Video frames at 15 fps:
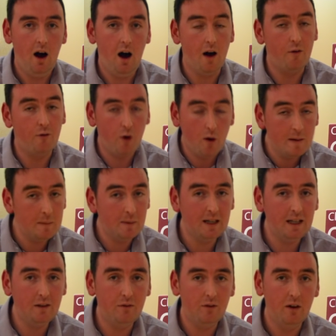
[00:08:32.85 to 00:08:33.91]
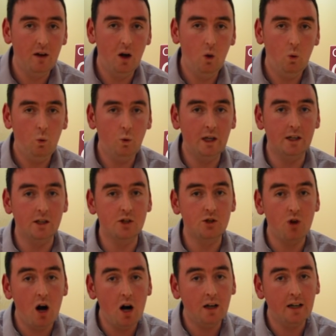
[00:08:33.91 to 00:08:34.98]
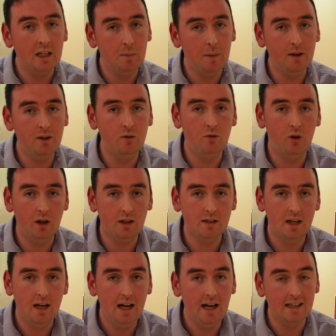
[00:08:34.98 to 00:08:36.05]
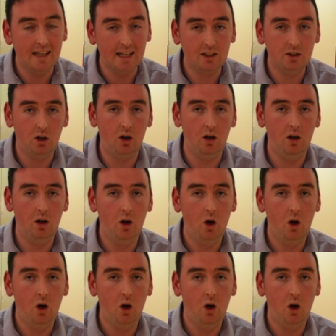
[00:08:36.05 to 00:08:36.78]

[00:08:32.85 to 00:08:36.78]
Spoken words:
I firmly believe we need a strong, independent voice in the next Dáil.